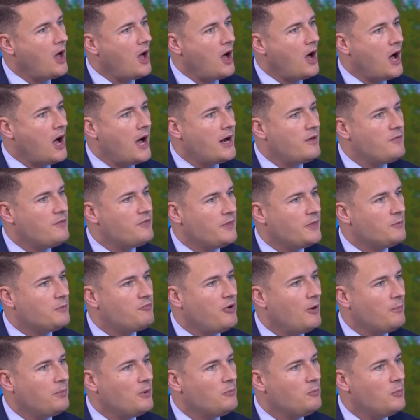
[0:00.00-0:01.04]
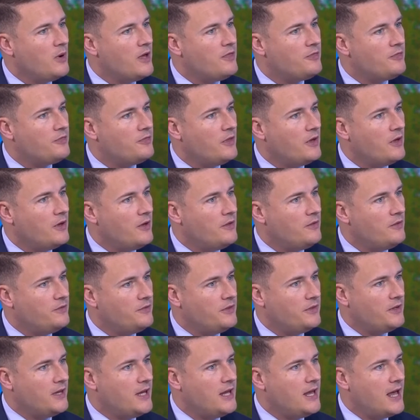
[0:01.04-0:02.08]
I don't think the problem with
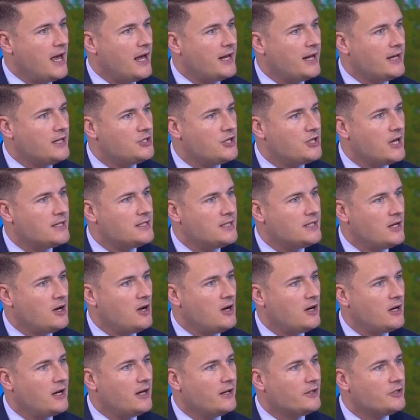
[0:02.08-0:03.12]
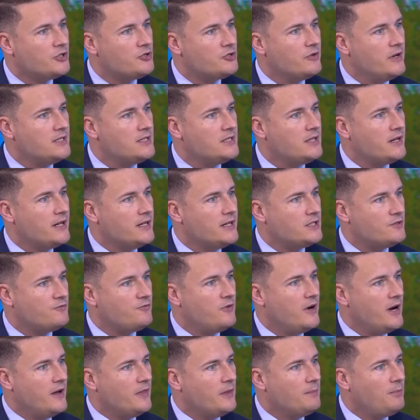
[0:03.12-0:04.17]
the NHS in our country is that it's
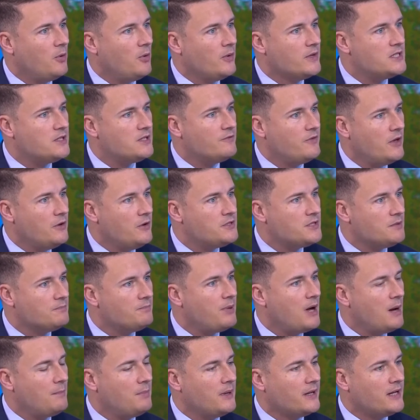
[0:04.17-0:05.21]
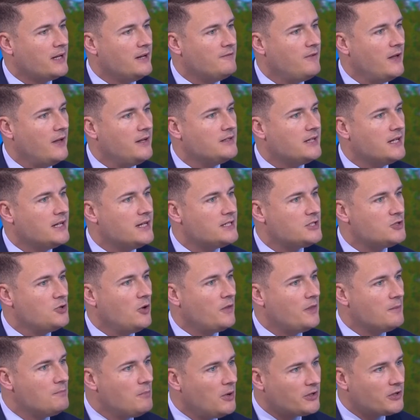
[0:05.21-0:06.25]
free at the point of use and publicly funded. It's
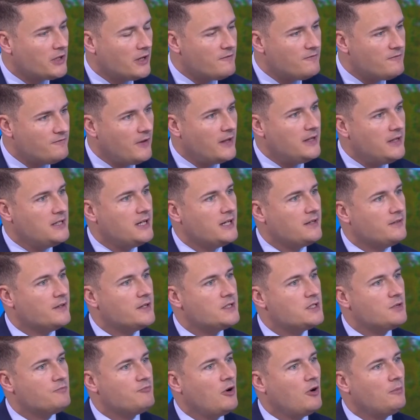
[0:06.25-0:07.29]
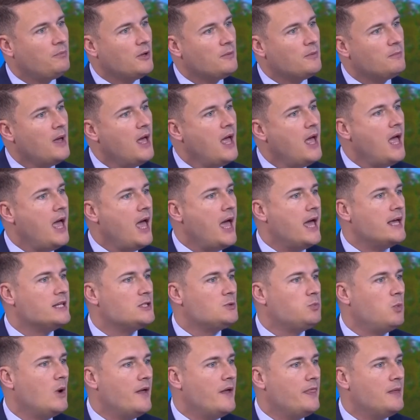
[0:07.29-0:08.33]
not the model of funding that's a problem,
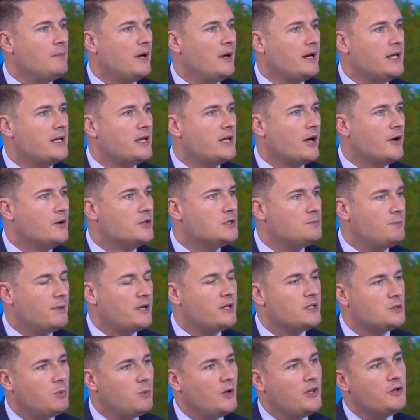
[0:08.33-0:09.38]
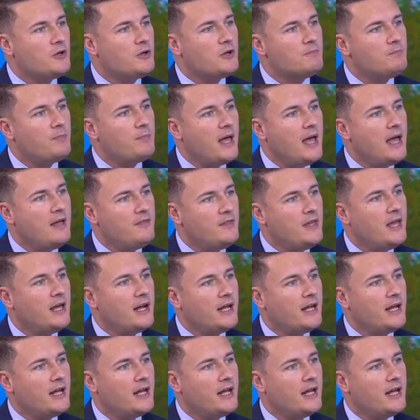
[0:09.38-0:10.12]
it's where the money goes. Because when you compare the